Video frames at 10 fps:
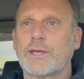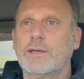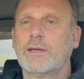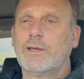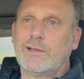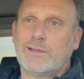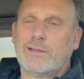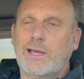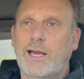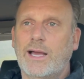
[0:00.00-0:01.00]

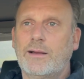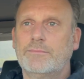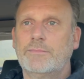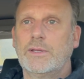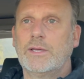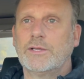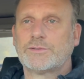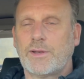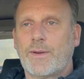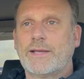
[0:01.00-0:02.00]
Um,
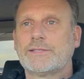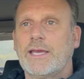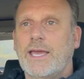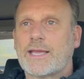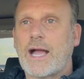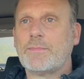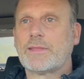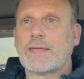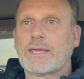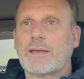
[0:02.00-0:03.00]
so, anyways, it got me
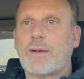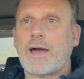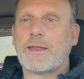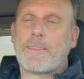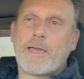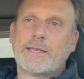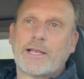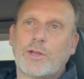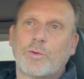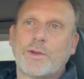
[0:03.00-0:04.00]
thinking about it. I did a
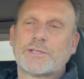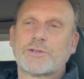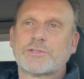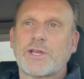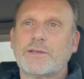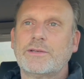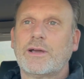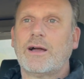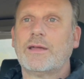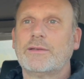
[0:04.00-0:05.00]
little research on
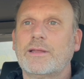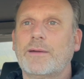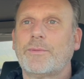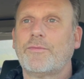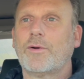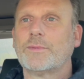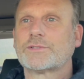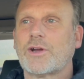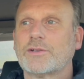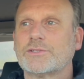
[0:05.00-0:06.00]
on uh, performance
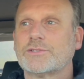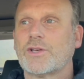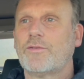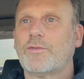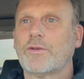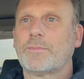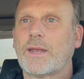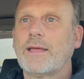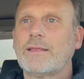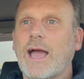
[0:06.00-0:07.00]
cars and so forth, but
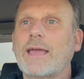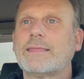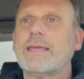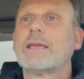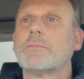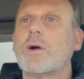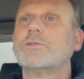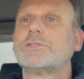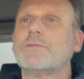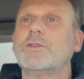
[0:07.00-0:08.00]
I I think
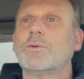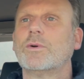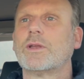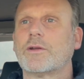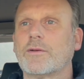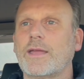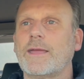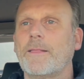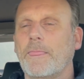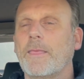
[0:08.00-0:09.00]
most of you would agree
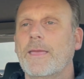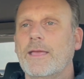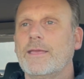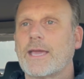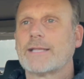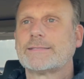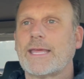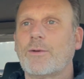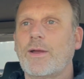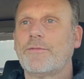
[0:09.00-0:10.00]
you got to
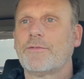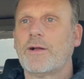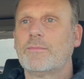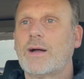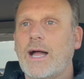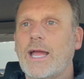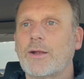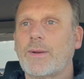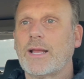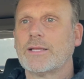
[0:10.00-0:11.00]
stay away from higher
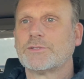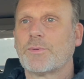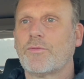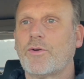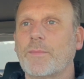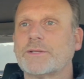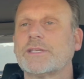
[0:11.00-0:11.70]
mileage performance.